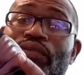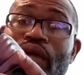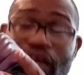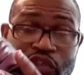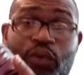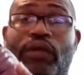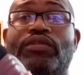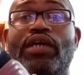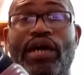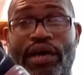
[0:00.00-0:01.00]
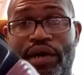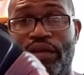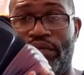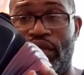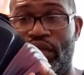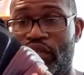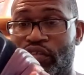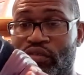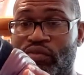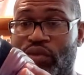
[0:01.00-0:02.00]
I sold a ton of these
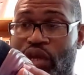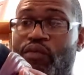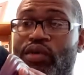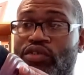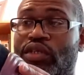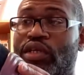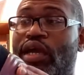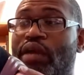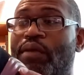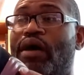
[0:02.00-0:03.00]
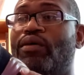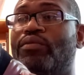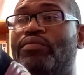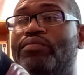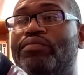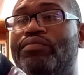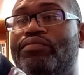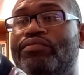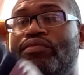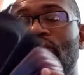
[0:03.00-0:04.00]
when they originally came out.
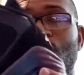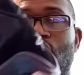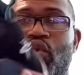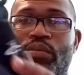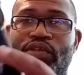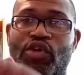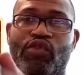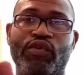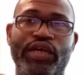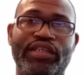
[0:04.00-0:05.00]
The storm is over at the